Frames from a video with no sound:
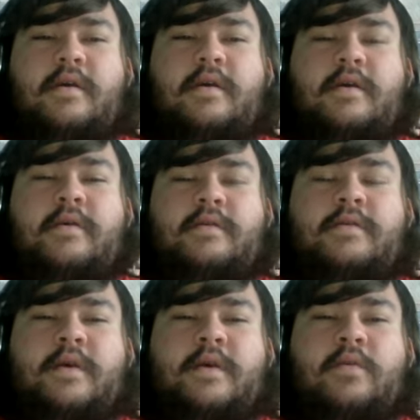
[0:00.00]
So
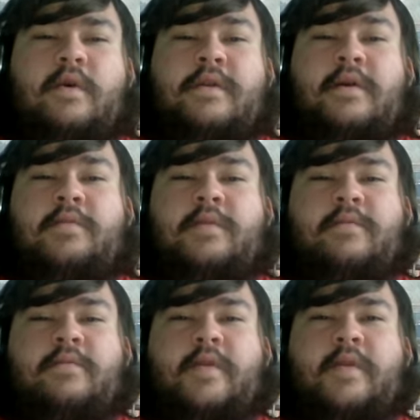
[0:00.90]
they were
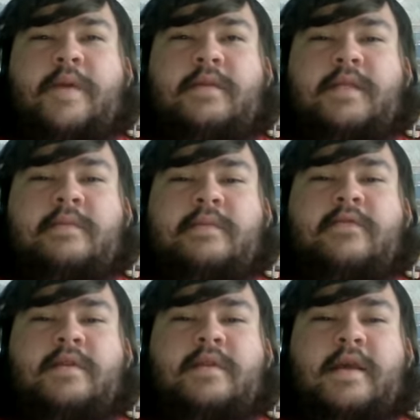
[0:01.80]
undoubtedly one of the best teams of
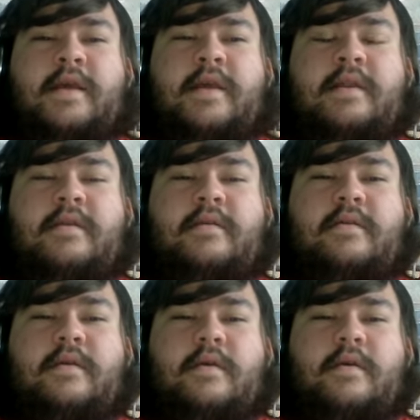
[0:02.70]
the decade, and
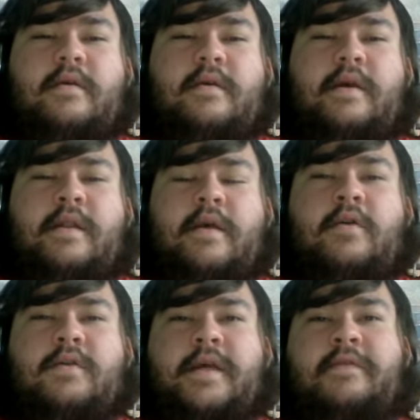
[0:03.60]

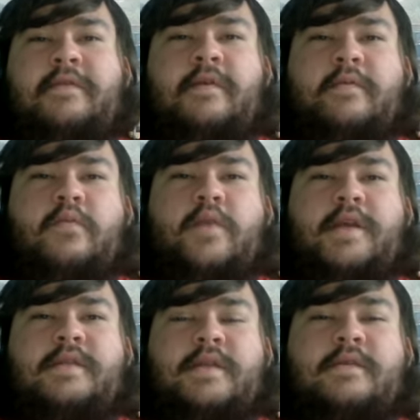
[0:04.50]
honestly, any of their
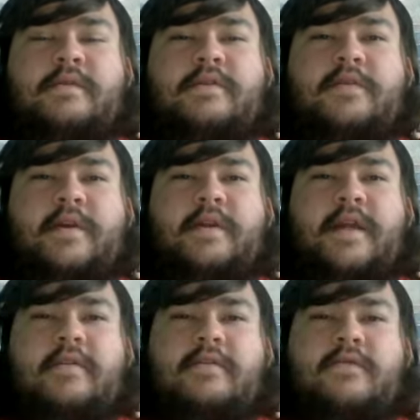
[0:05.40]
winning seasons could have been
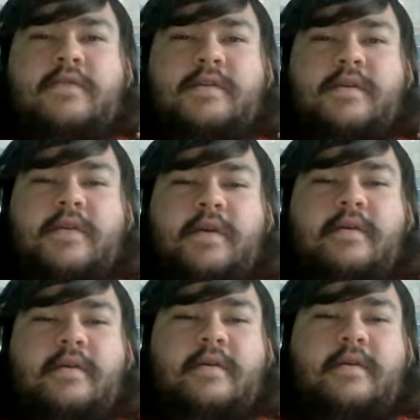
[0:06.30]
contenders for this, I think.
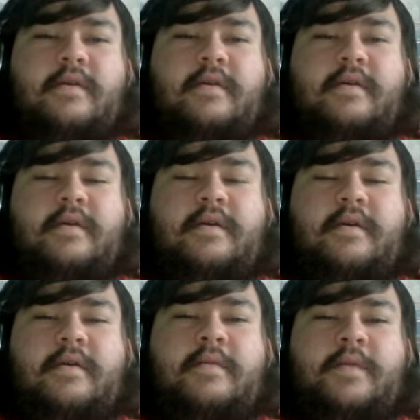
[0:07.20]

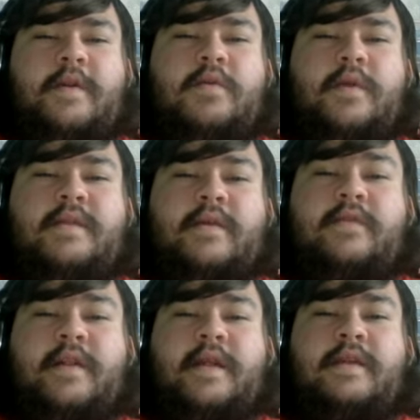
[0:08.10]
But in
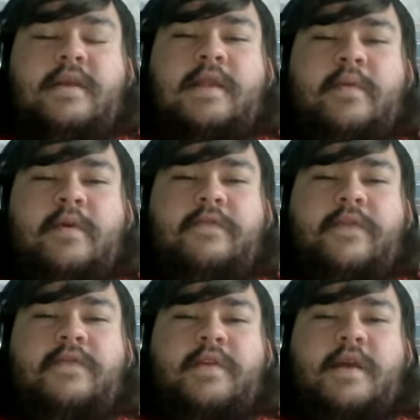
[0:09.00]
2017-18, they went
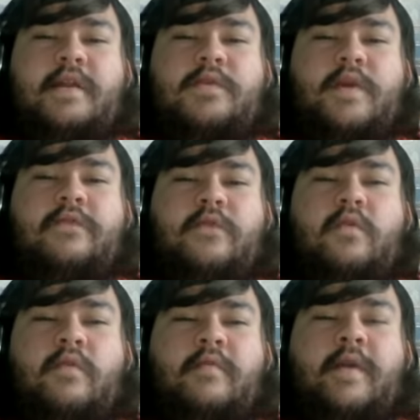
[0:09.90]

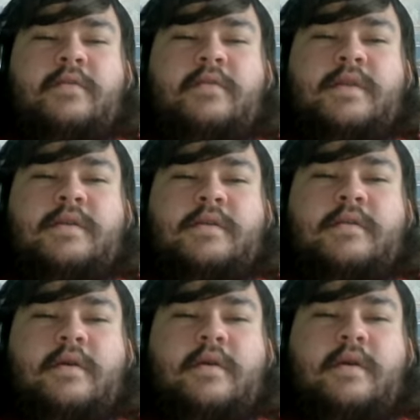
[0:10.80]
58-24 in the regular season
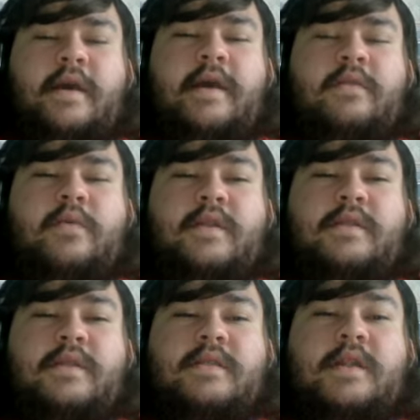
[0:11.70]
and went
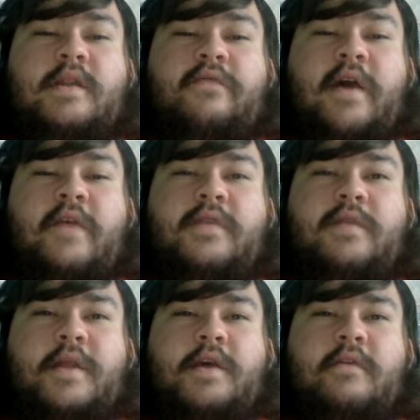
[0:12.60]
16-5 in the
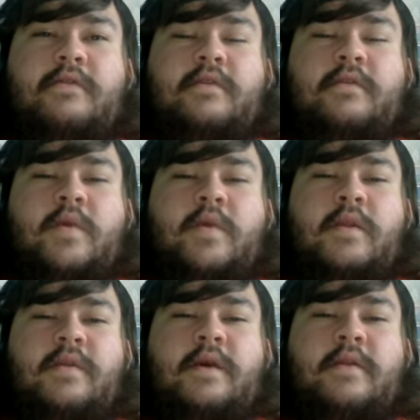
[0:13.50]
playoffs on their way to
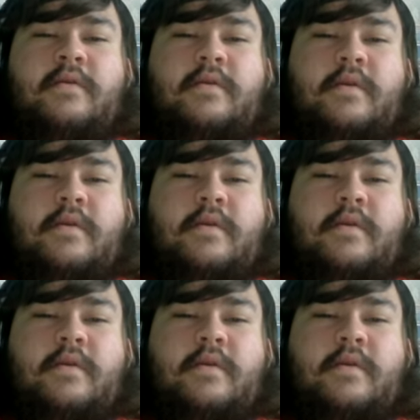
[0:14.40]
the title,